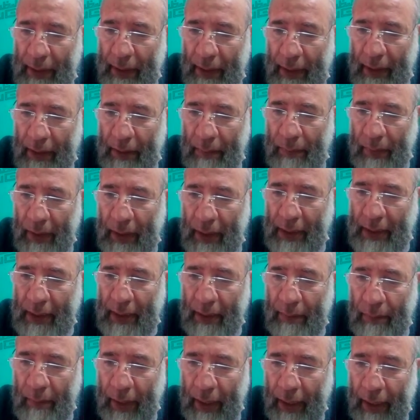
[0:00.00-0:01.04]
It means
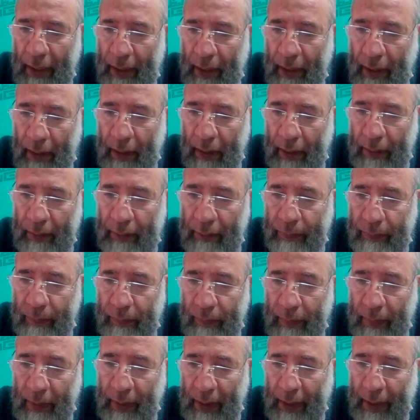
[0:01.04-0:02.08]
in male
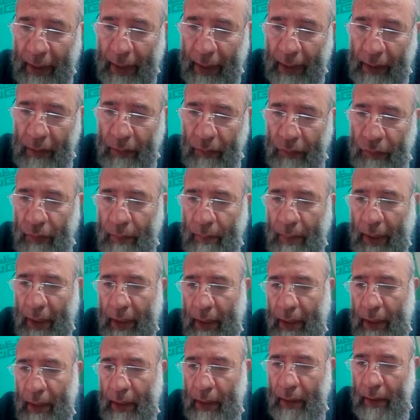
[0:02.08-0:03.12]
and
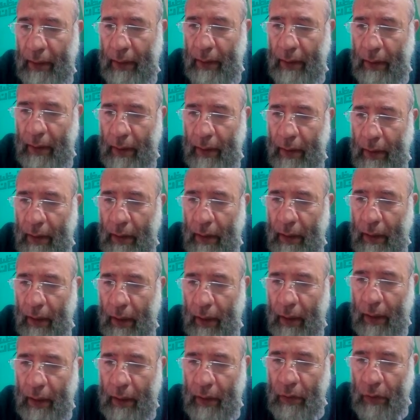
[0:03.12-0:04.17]
female
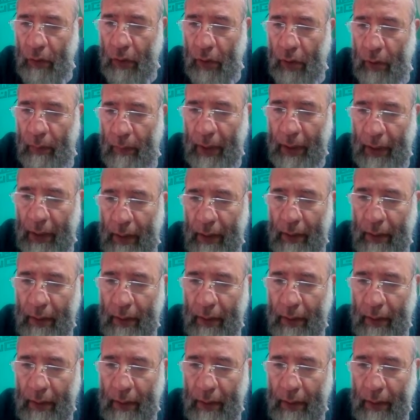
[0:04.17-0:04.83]
are normal,